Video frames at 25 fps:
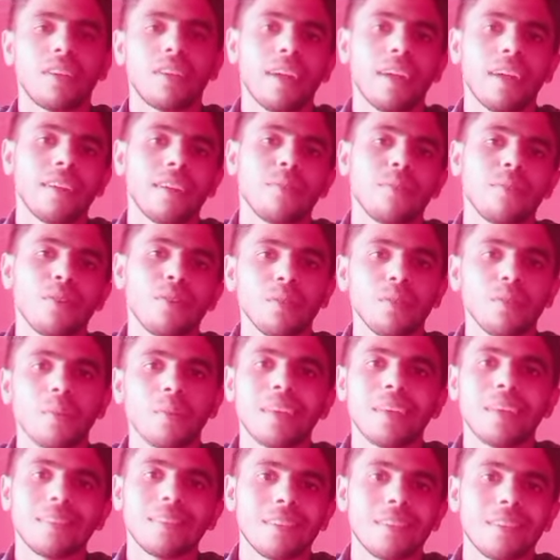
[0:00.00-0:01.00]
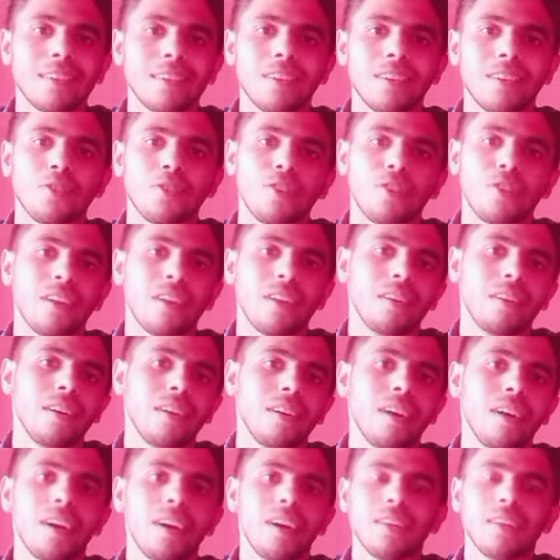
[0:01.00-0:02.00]
That what is my strategy to clear
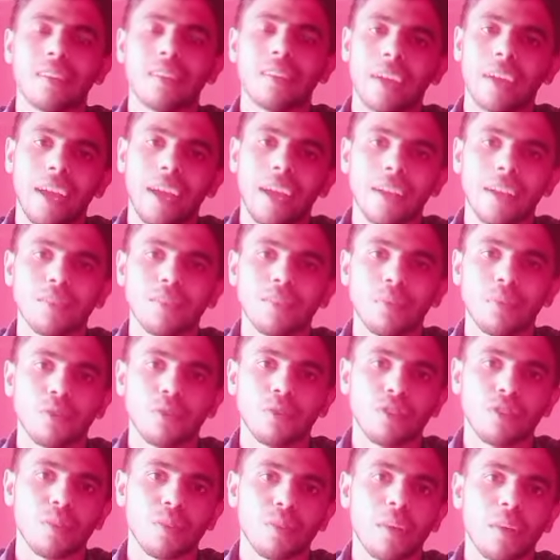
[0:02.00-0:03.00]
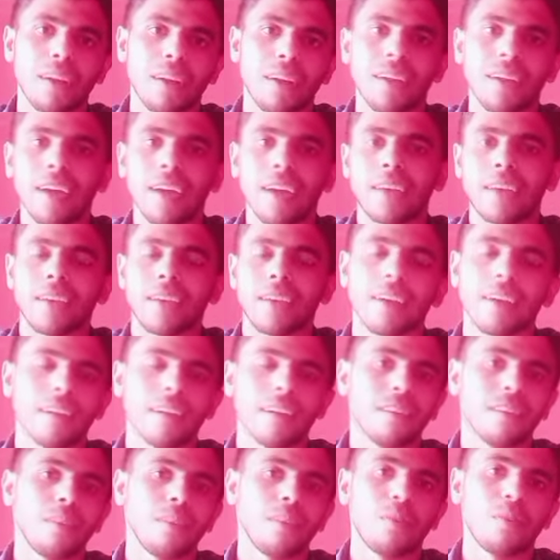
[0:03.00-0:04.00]
the English portion of NDA, as I
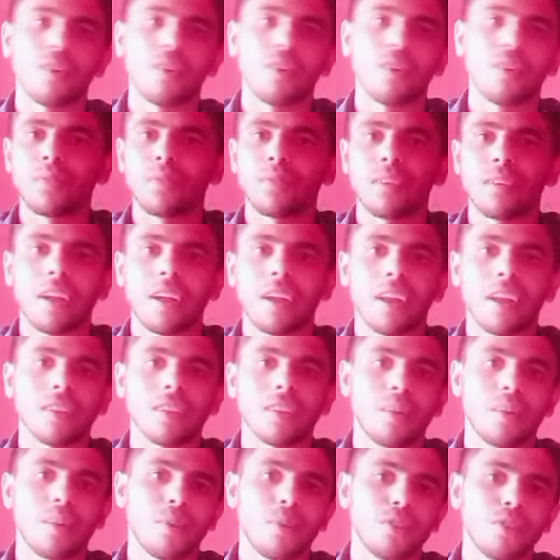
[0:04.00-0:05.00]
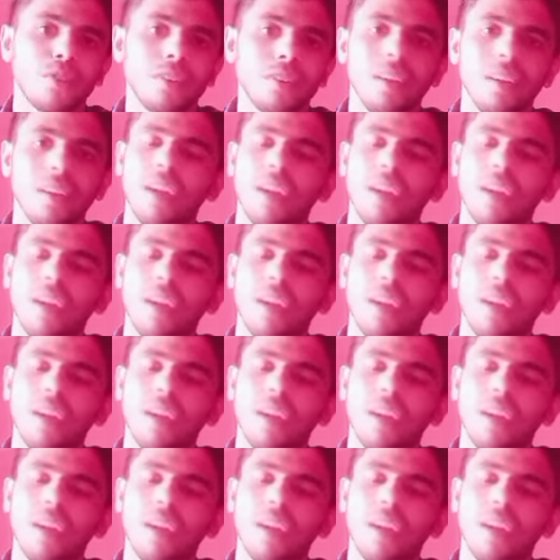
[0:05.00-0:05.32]
cleared the 4 times the NDA examination.